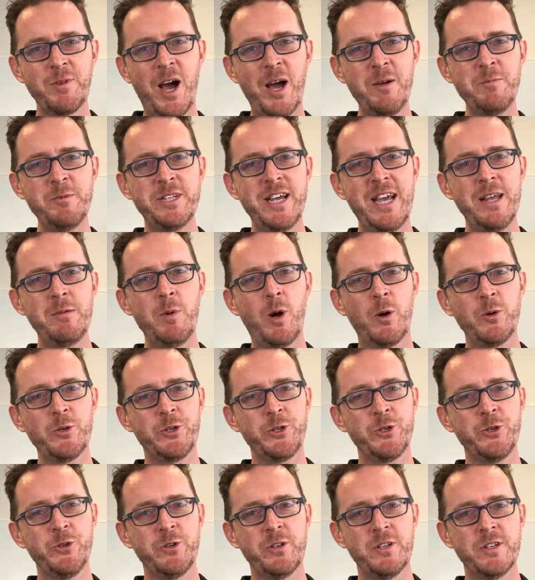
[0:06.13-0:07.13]
I'm Dane
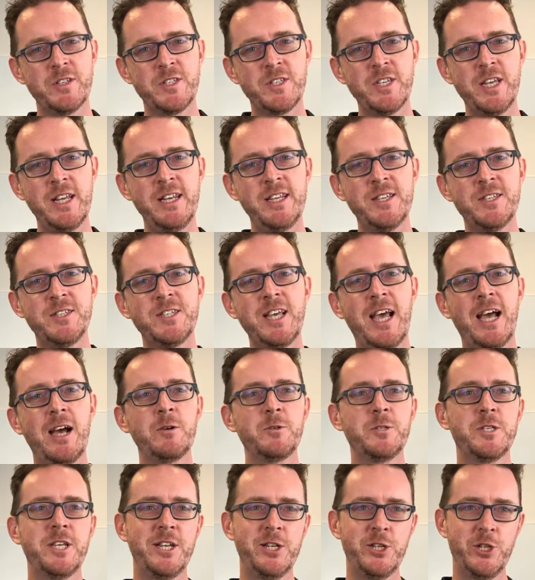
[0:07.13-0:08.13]
Muldoon, Senior
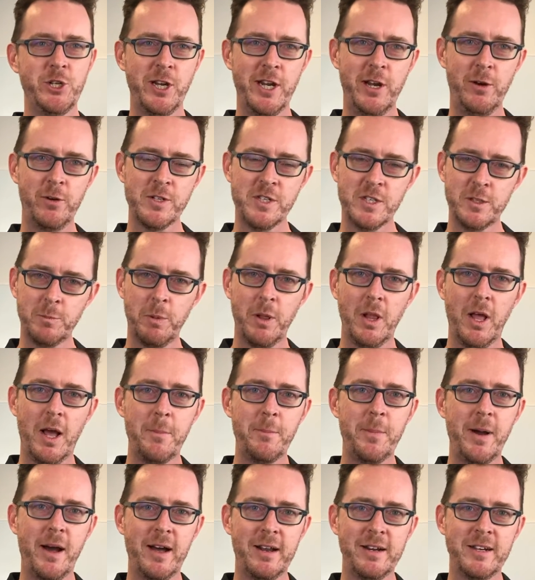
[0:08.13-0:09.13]
Sales Engineer at
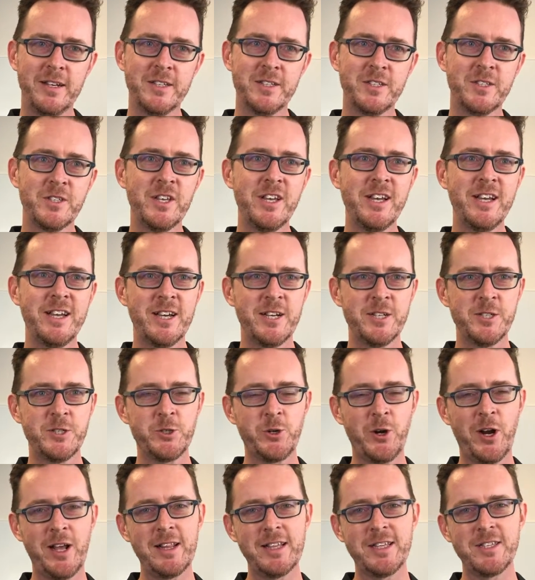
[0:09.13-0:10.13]
Supply Partners,
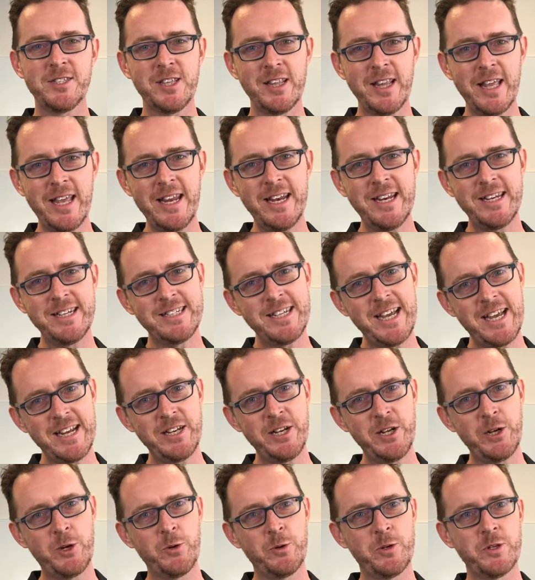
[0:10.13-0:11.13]
Australia's leading
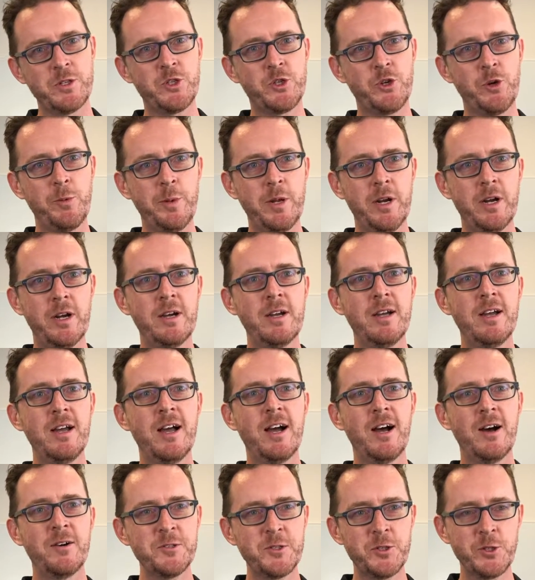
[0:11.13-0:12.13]
technical distributor
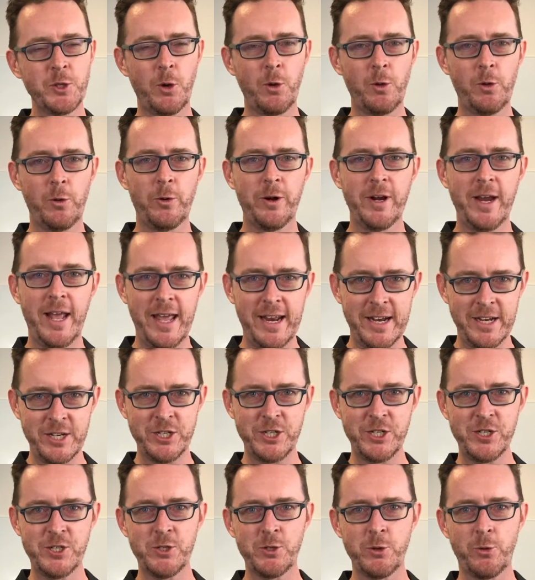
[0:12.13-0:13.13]
of solar and
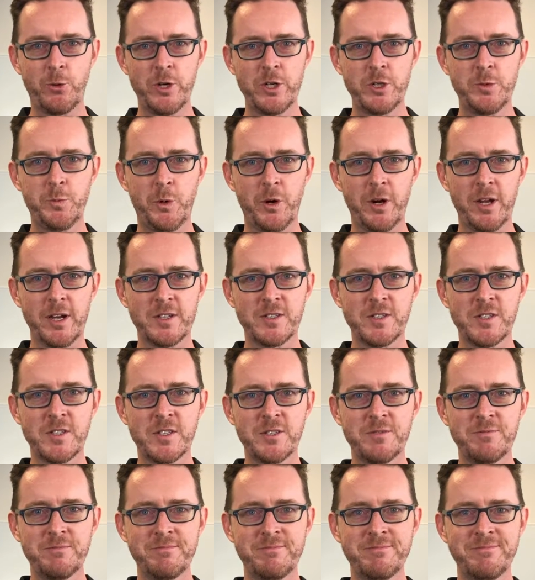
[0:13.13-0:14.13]
energy storage
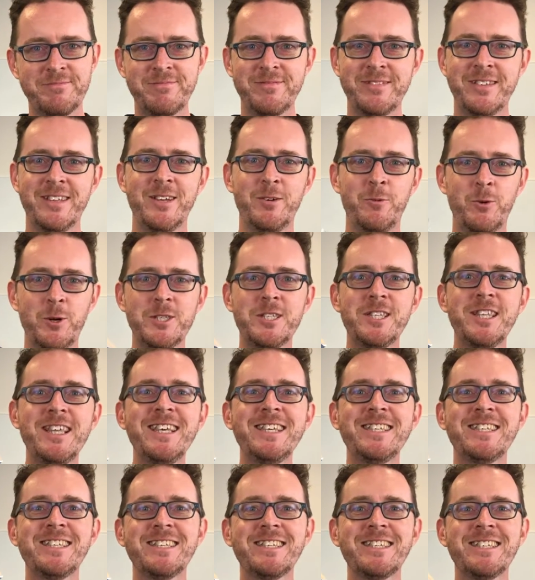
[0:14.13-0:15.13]
products. What's
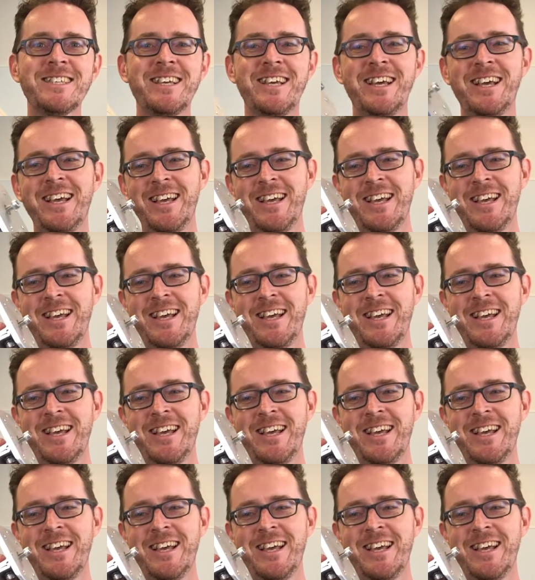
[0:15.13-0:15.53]
this?